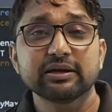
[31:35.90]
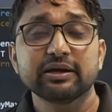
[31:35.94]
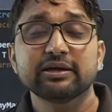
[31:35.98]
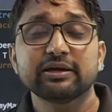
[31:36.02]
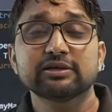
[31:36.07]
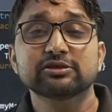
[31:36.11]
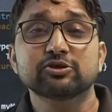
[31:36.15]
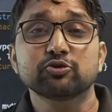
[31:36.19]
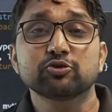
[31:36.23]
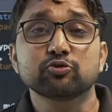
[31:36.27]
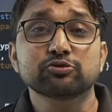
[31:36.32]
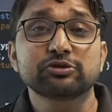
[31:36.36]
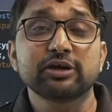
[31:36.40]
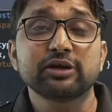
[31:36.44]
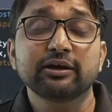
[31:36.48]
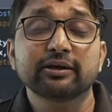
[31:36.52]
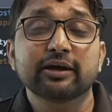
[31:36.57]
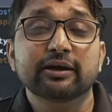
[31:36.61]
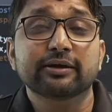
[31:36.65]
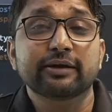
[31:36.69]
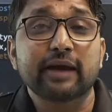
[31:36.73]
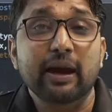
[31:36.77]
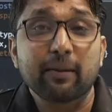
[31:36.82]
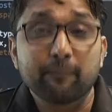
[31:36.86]
is using
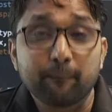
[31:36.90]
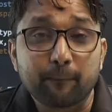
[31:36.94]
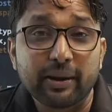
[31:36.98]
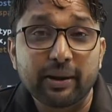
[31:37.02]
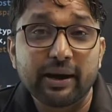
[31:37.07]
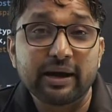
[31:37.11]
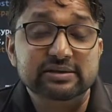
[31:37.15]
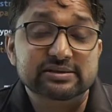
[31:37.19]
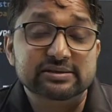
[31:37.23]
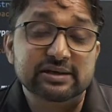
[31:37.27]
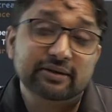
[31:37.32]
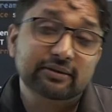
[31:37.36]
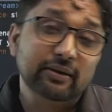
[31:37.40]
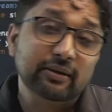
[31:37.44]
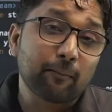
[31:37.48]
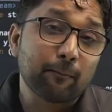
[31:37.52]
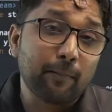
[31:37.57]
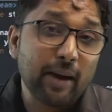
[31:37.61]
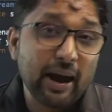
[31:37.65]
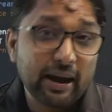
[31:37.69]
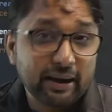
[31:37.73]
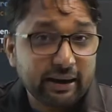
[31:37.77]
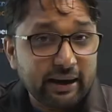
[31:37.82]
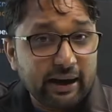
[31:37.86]
the templates at the
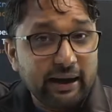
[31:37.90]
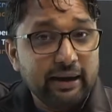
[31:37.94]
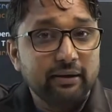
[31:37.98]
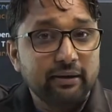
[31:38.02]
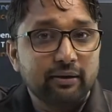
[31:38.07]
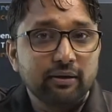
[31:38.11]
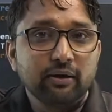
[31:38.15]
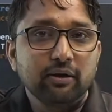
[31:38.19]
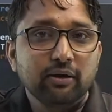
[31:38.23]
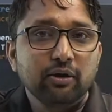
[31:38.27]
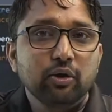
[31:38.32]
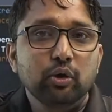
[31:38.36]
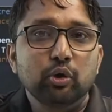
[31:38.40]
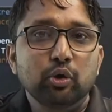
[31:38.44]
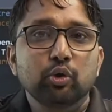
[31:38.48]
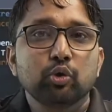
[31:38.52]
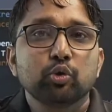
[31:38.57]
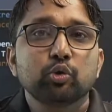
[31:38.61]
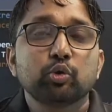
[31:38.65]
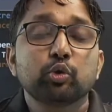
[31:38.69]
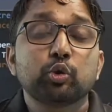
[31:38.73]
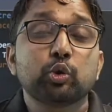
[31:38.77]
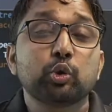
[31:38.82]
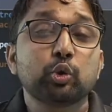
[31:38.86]
back end
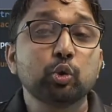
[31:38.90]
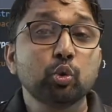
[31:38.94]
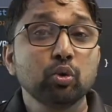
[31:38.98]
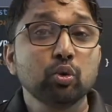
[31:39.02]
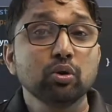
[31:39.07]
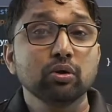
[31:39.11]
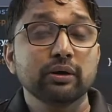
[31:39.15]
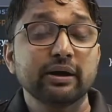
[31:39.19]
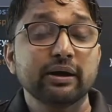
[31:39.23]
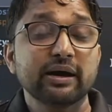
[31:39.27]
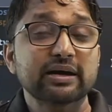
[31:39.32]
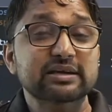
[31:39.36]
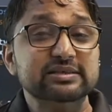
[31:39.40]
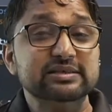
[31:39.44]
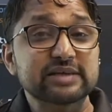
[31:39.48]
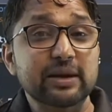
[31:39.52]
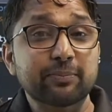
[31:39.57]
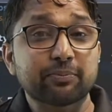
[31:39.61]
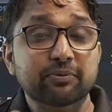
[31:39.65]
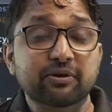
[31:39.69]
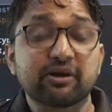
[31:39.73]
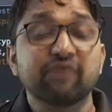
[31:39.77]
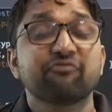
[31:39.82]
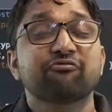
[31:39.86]
to
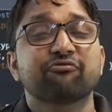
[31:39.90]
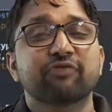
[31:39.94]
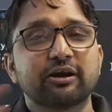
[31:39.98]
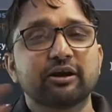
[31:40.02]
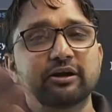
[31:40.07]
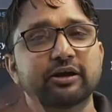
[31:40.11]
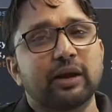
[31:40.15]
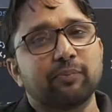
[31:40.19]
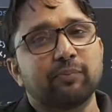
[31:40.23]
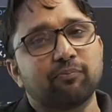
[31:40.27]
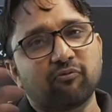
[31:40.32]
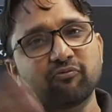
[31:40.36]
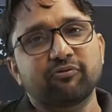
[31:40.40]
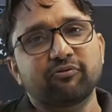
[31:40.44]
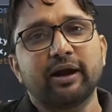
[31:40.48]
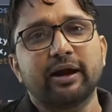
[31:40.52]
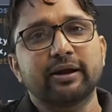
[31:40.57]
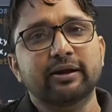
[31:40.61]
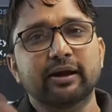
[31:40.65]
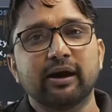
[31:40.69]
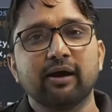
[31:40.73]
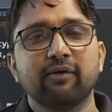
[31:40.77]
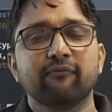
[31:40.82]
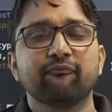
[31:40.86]
accept different type of
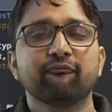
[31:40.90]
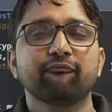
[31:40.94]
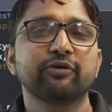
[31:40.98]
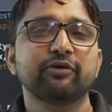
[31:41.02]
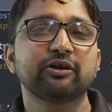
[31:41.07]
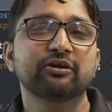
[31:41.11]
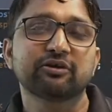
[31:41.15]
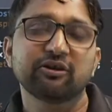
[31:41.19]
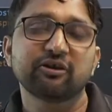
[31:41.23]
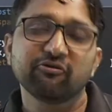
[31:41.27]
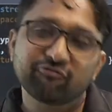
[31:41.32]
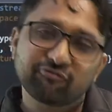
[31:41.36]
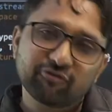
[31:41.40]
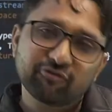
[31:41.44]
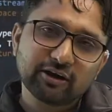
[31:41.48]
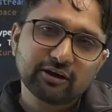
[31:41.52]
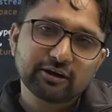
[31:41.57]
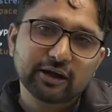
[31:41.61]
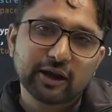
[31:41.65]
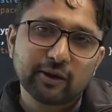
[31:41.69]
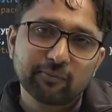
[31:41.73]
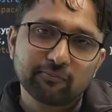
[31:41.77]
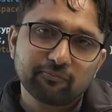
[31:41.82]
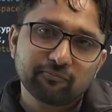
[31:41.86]
data with different
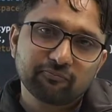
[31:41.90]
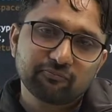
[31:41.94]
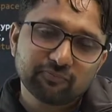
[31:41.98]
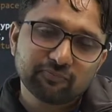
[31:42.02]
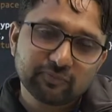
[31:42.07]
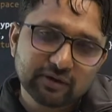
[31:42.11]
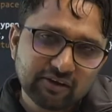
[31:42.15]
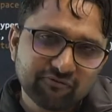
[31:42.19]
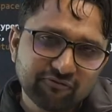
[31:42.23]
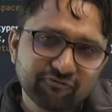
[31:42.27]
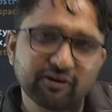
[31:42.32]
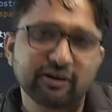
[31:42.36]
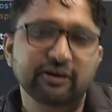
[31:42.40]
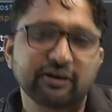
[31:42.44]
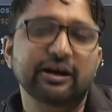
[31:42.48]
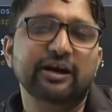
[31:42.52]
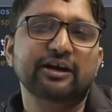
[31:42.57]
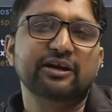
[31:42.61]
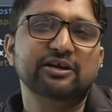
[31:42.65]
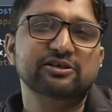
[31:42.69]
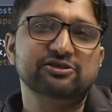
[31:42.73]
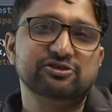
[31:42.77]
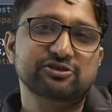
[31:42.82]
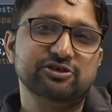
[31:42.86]
type, different
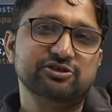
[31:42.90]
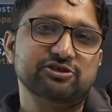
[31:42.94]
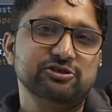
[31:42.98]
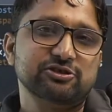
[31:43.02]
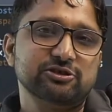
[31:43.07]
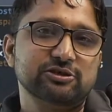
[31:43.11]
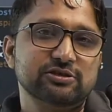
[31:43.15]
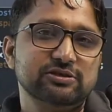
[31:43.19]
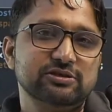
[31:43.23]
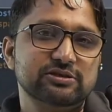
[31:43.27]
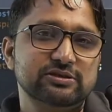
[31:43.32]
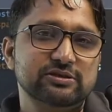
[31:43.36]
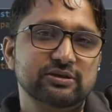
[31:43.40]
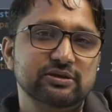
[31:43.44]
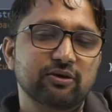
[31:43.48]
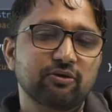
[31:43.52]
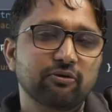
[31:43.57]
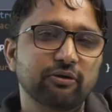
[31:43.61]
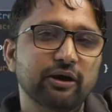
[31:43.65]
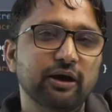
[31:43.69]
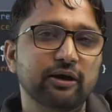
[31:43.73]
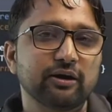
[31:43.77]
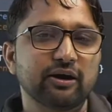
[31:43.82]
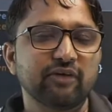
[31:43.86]
data structures.
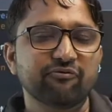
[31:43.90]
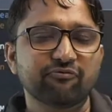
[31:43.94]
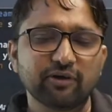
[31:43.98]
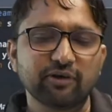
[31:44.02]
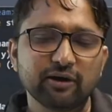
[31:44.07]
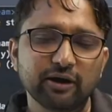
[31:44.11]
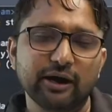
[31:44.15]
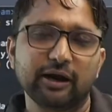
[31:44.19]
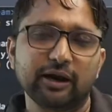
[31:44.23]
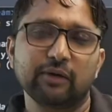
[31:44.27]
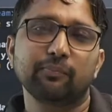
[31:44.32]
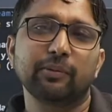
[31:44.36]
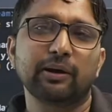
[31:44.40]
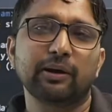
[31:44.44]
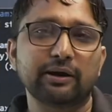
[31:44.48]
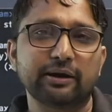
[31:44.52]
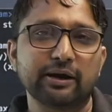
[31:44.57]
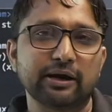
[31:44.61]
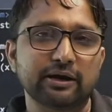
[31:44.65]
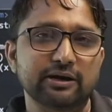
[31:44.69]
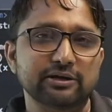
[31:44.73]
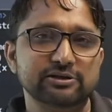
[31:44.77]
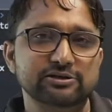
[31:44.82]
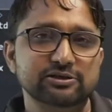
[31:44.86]
Okay, different inbuilt
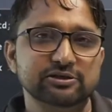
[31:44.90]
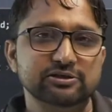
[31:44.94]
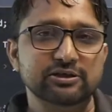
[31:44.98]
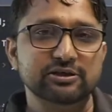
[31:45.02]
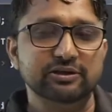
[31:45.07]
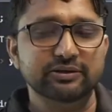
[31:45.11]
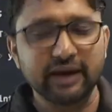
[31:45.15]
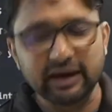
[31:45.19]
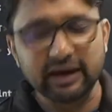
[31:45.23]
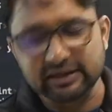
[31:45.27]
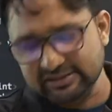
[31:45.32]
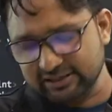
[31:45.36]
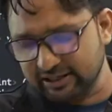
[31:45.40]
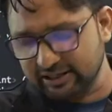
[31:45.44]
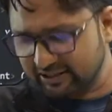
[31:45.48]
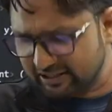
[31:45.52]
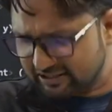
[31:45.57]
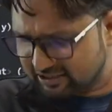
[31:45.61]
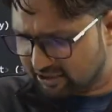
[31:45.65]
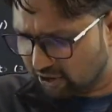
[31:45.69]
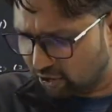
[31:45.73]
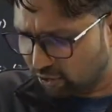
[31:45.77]
data structure. That's it. This is the